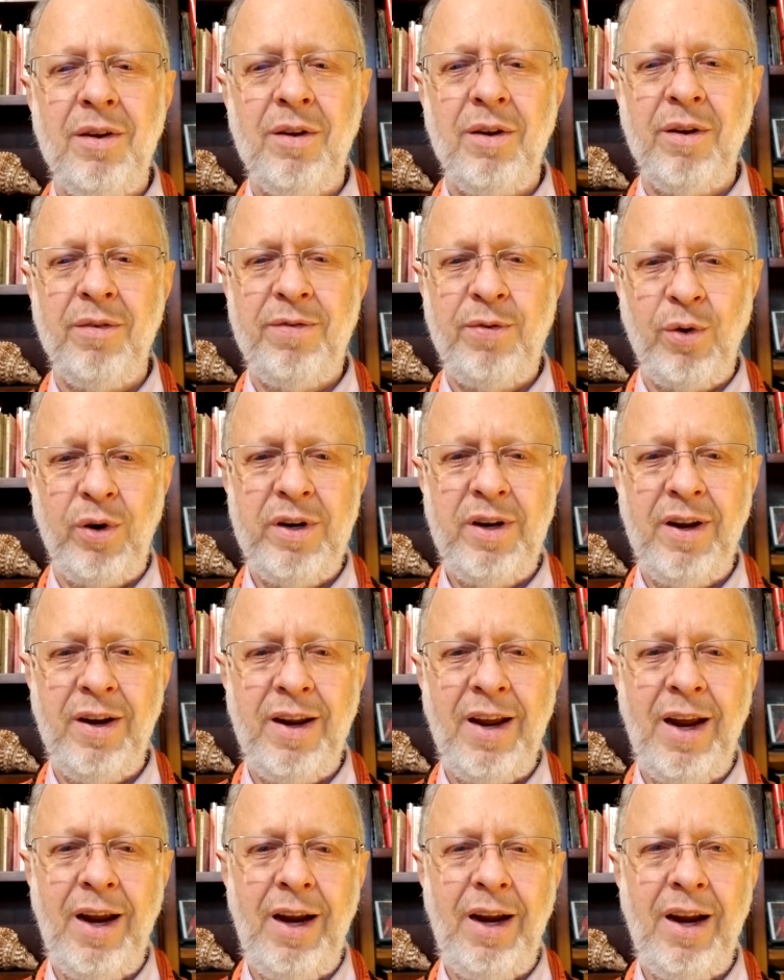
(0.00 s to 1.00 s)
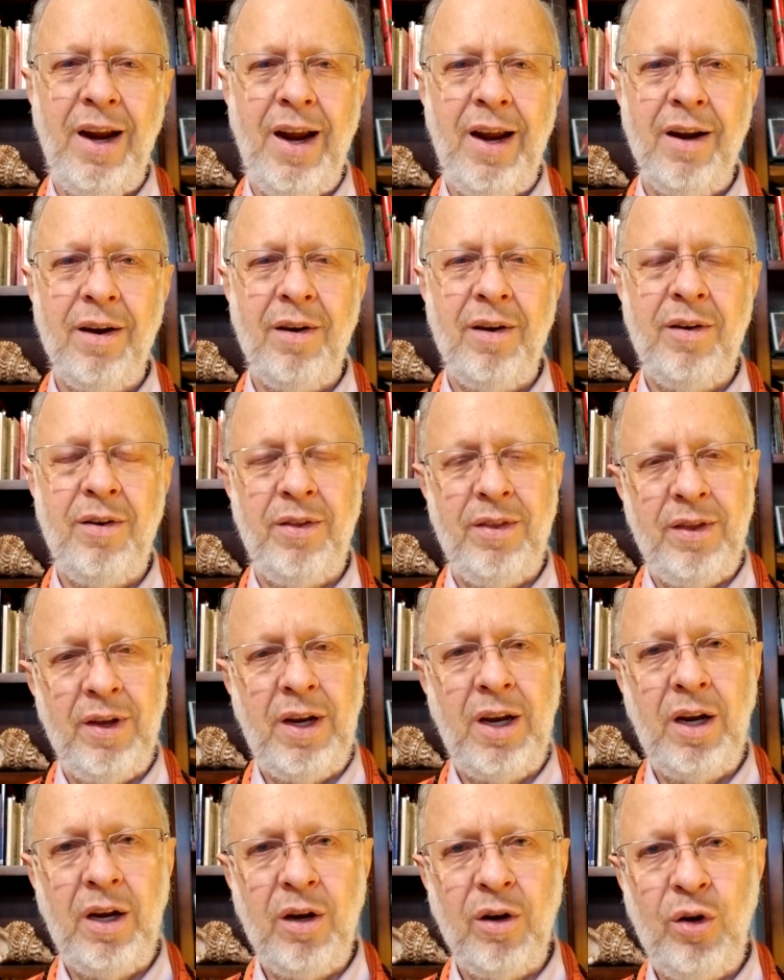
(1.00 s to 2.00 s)
for today, and
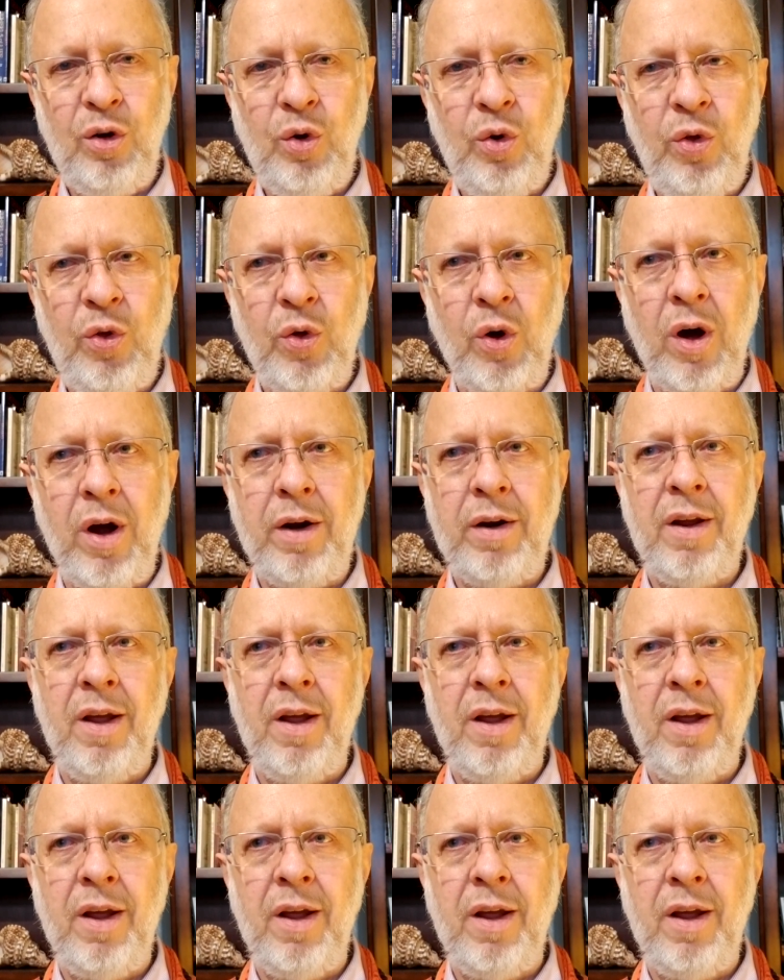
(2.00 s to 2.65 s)
thinking a new thought.